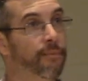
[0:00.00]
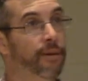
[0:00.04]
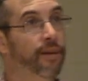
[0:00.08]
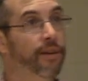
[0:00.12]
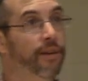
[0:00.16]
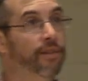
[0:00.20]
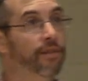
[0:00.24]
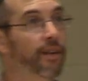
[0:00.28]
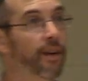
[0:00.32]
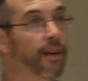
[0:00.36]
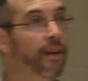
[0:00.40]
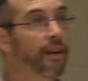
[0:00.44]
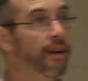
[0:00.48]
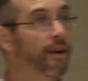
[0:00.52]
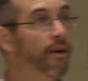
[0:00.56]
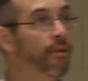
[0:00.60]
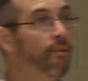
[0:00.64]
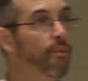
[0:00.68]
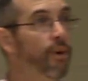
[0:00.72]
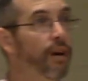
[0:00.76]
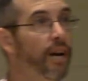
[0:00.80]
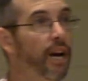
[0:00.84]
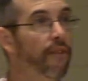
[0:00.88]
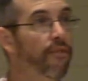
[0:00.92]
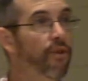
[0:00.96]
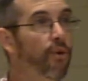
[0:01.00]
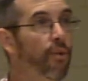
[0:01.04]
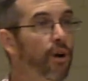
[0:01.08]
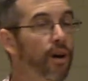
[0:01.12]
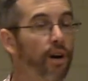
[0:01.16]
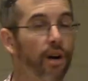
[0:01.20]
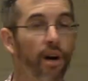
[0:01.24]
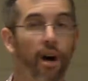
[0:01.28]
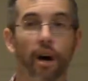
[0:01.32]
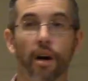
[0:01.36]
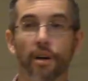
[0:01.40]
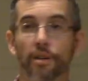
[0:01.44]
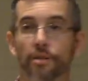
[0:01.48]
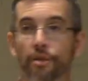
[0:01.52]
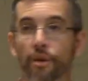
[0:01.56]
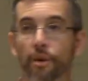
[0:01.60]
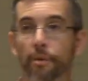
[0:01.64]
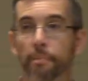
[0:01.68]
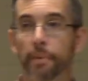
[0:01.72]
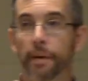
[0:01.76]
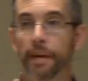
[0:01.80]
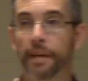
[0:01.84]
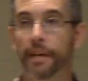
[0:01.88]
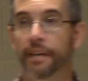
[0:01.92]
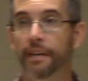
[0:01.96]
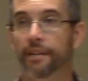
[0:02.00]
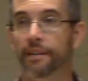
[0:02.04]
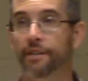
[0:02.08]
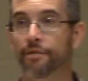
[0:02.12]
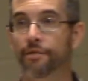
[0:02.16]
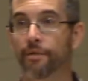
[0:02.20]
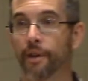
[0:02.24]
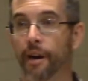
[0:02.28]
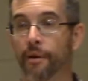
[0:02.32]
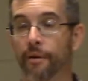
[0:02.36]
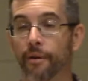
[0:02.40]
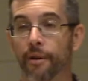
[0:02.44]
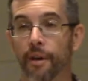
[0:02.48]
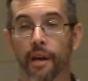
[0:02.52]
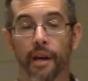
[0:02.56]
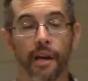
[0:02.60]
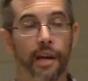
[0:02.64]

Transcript: Because whenever we're called to obedience, right,